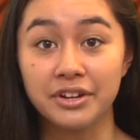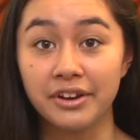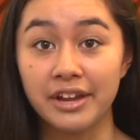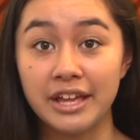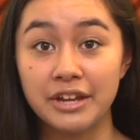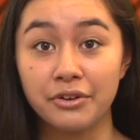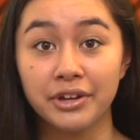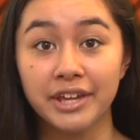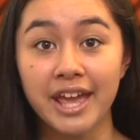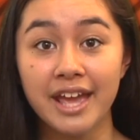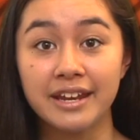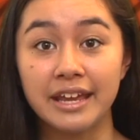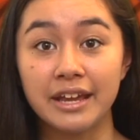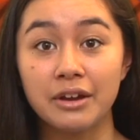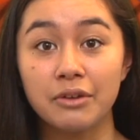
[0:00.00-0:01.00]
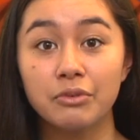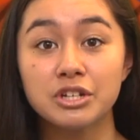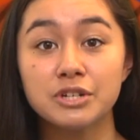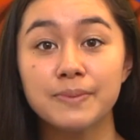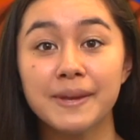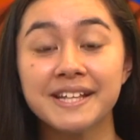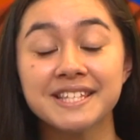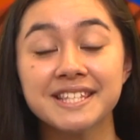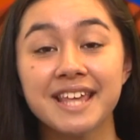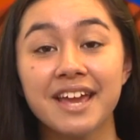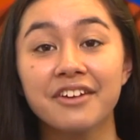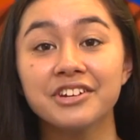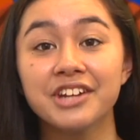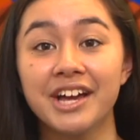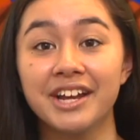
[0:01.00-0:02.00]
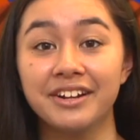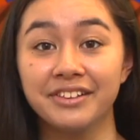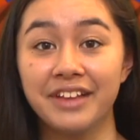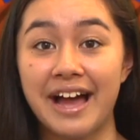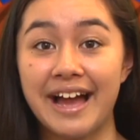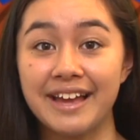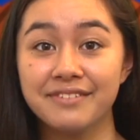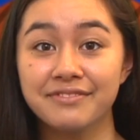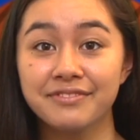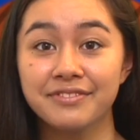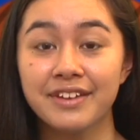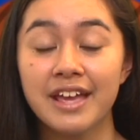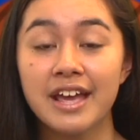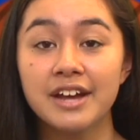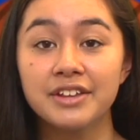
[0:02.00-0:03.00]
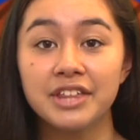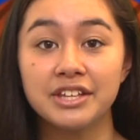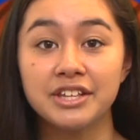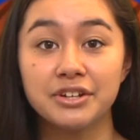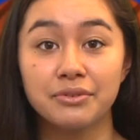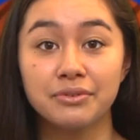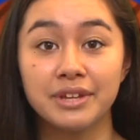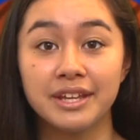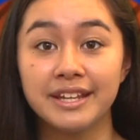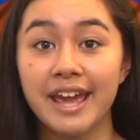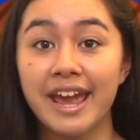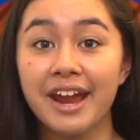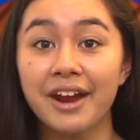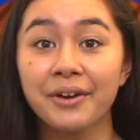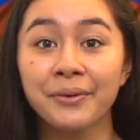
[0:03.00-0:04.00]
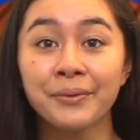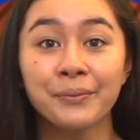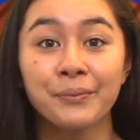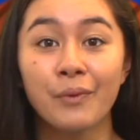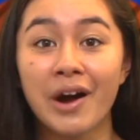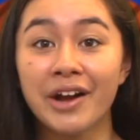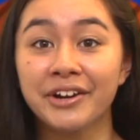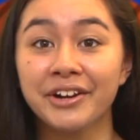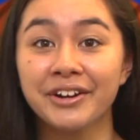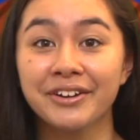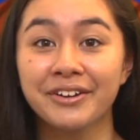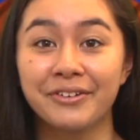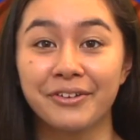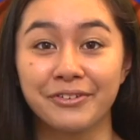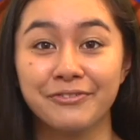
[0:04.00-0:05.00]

are inorganic, which means they are not alive. They don't need air, water, or